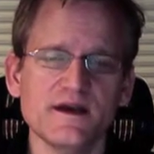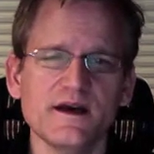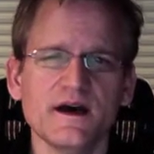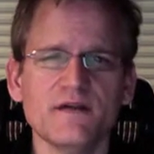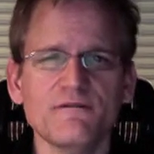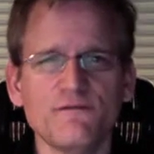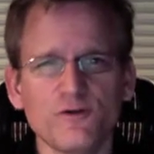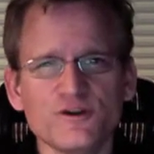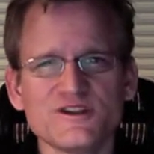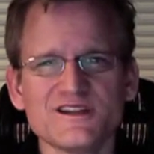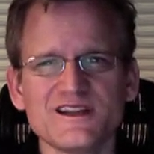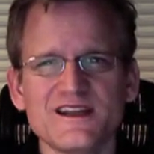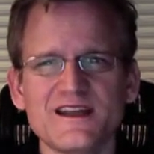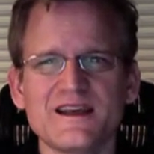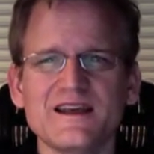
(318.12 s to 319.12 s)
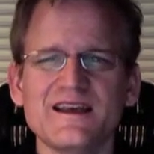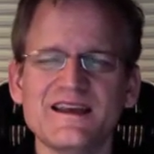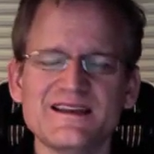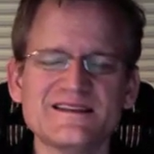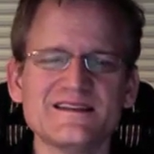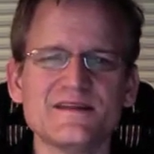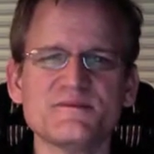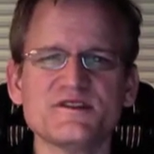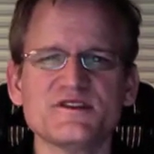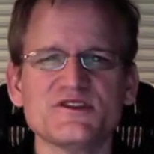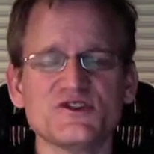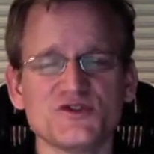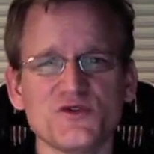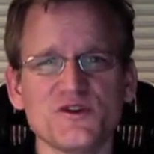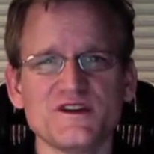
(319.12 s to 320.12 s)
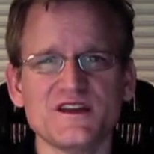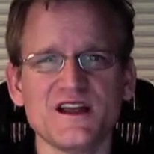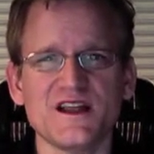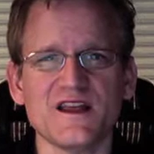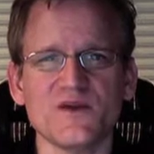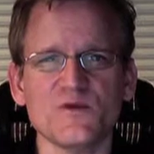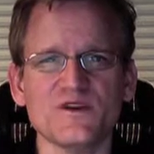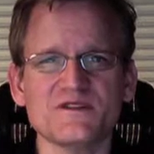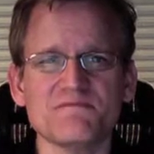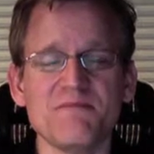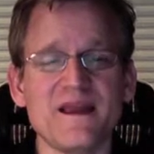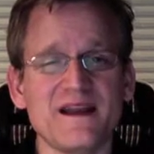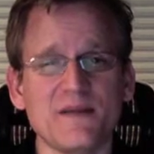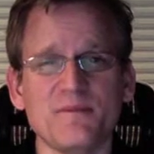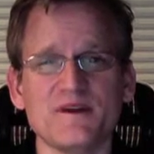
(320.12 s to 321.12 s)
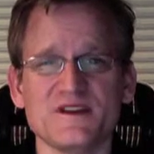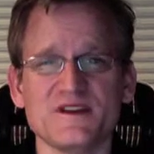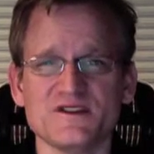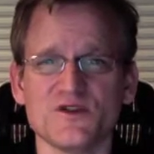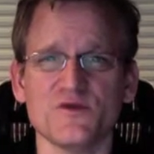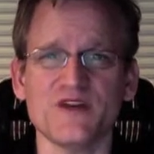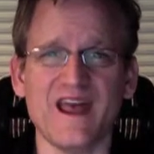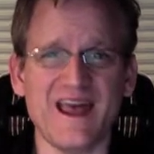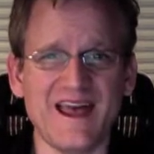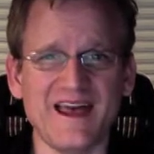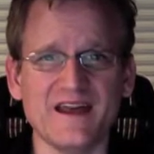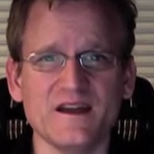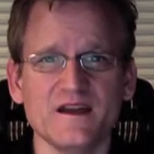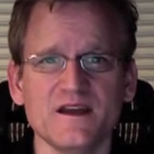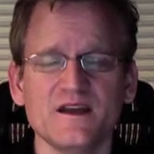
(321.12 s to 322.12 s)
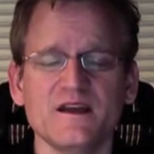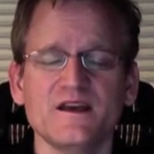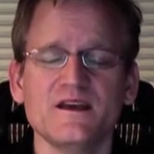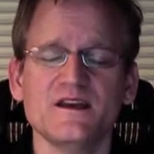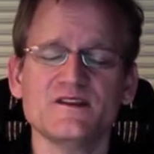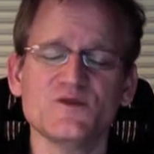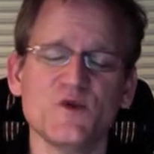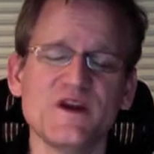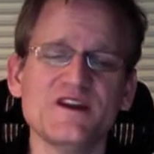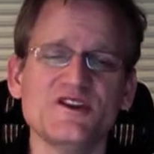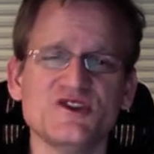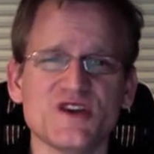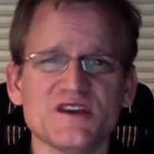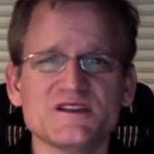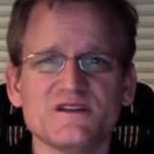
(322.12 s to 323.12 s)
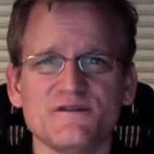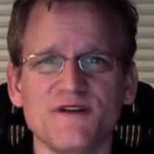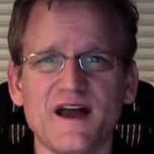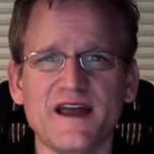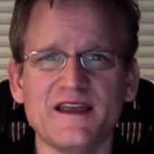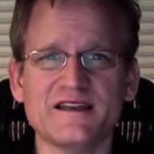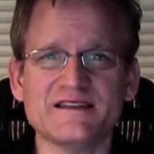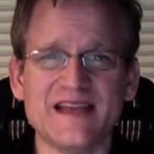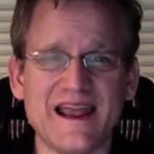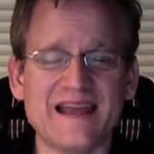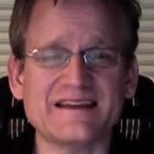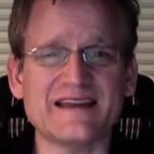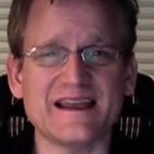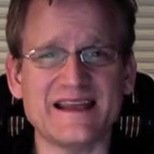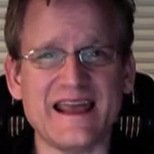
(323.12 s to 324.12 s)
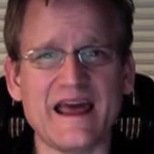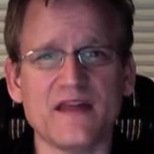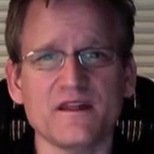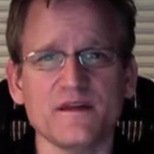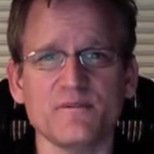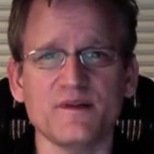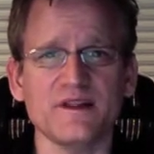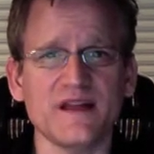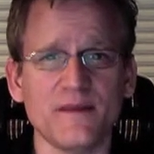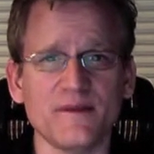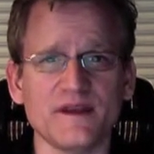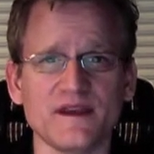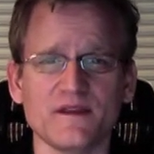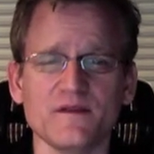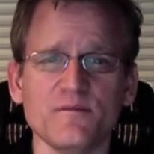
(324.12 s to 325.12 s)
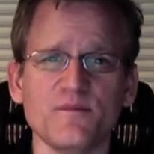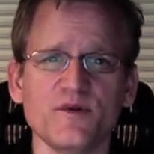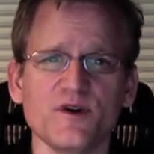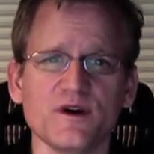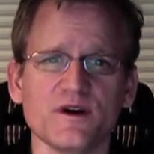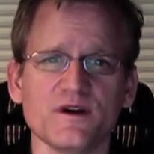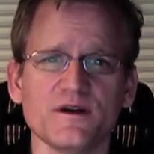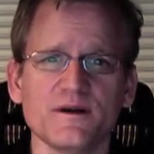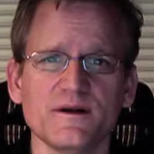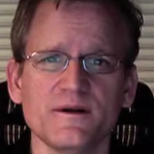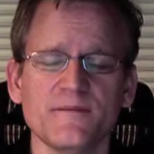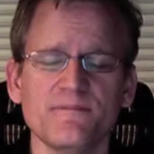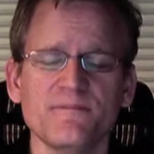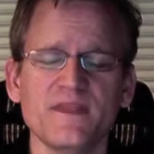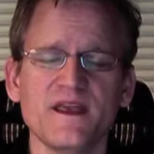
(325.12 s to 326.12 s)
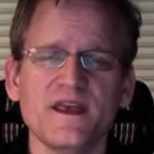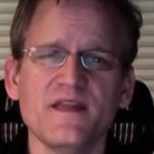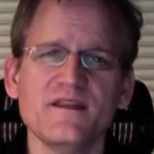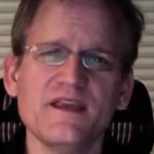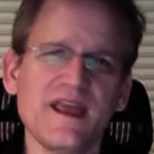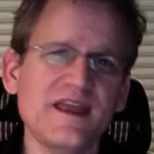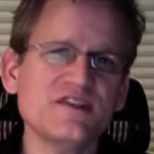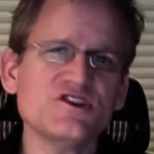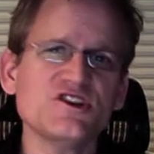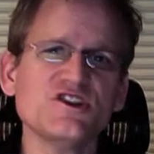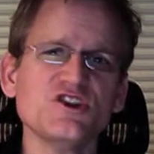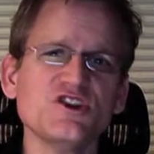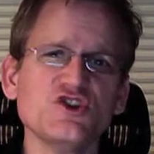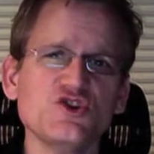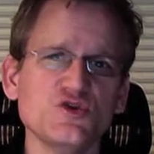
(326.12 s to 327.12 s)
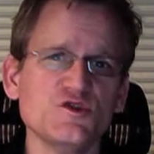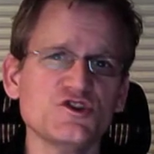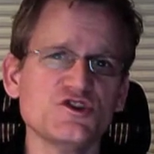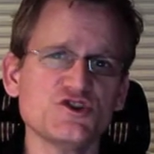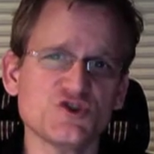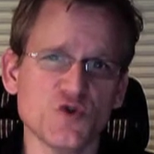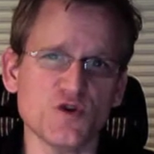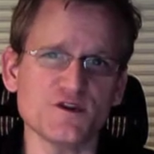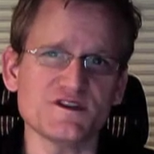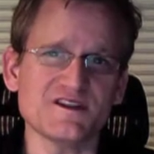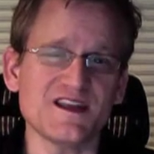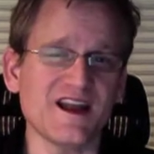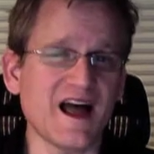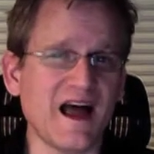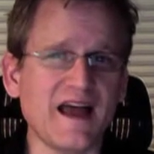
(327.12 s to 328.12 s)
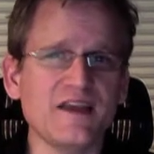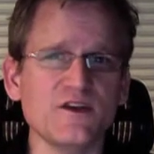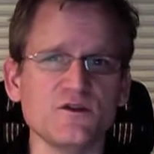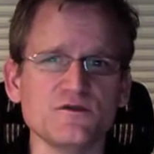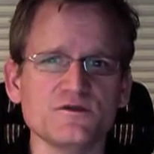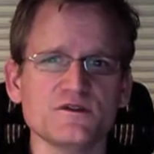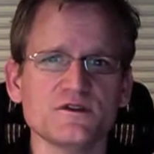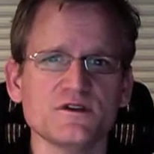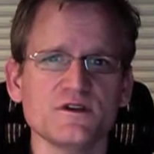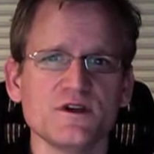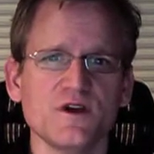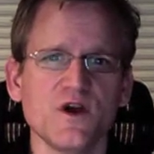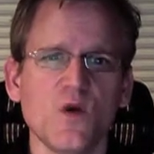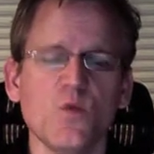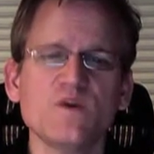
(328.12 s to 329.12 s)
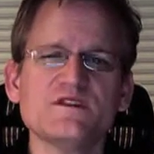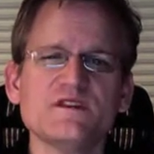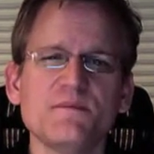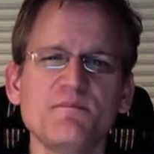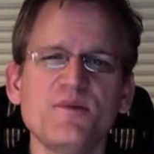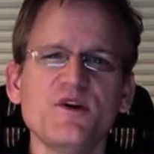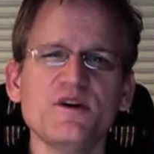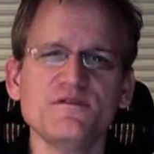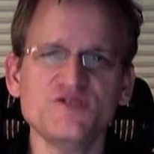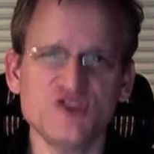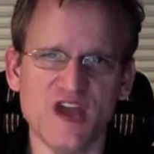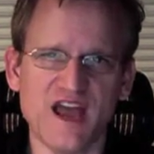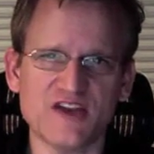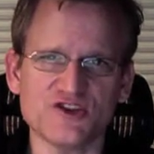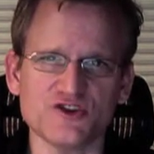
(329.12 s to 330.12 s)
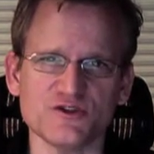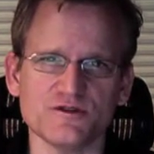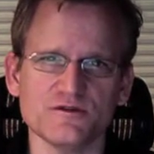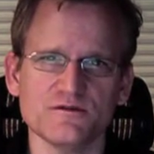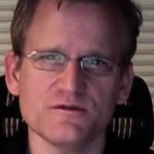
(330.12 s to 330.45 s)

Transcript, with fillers: Unfortunately, Hislop's storytelling was made up in his own head as a way to justify his anti Catholic polemic in the book. The ancient Jewish source that I used was the Book of Jasher,